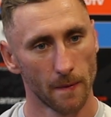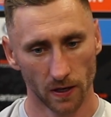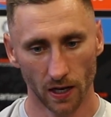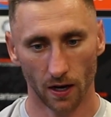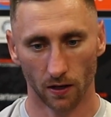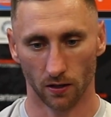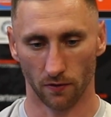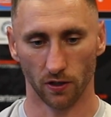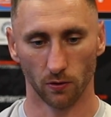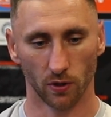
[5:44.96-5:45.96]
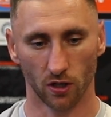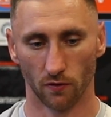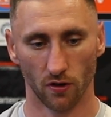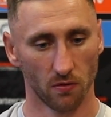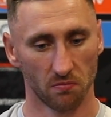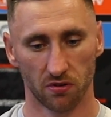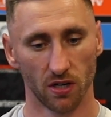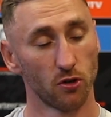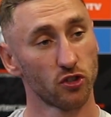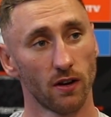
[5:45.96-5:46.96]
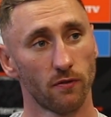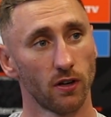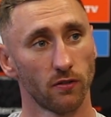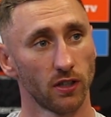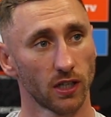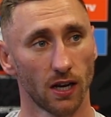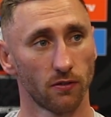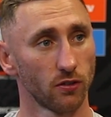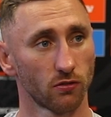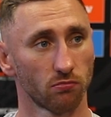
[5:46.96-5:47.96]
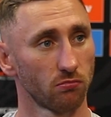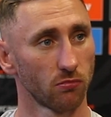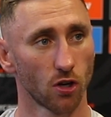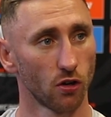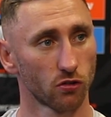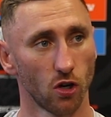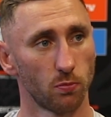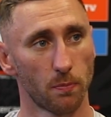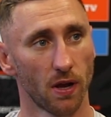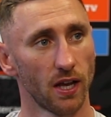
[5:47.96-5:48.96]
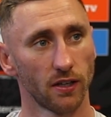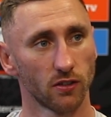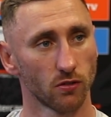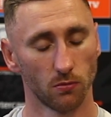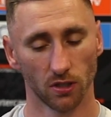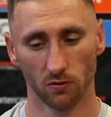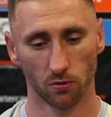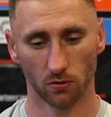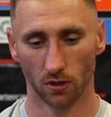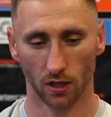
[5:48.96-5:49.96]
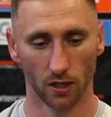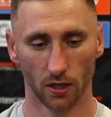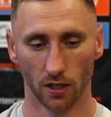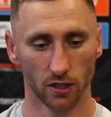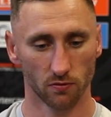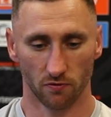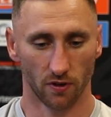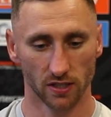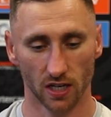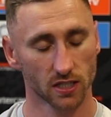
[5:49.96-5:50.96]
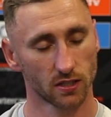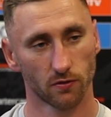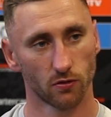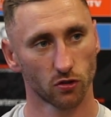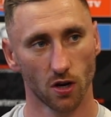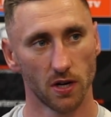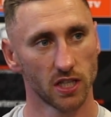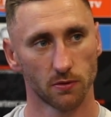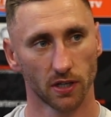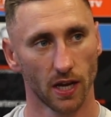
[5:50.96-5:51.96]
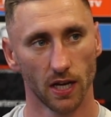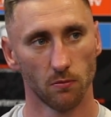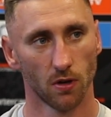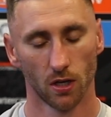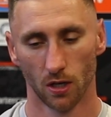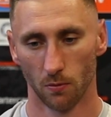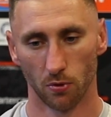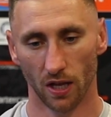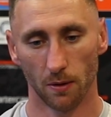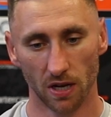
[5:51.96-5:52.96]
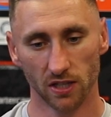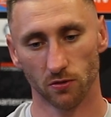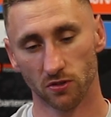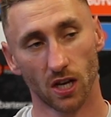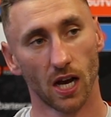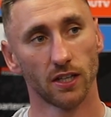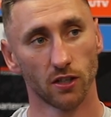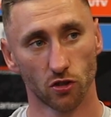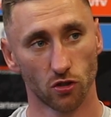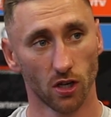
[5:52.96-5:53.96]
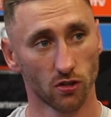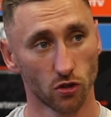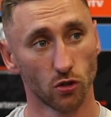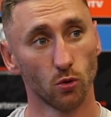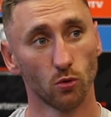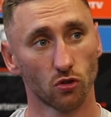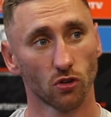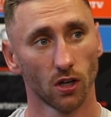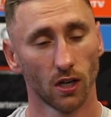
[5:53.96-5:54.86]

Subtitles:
Yeah, I think we cover pretty much everything. I think the gaffer's got us so prepared, it's unbelievable, and it's fantastic for us going into a game. But that mental side is huge.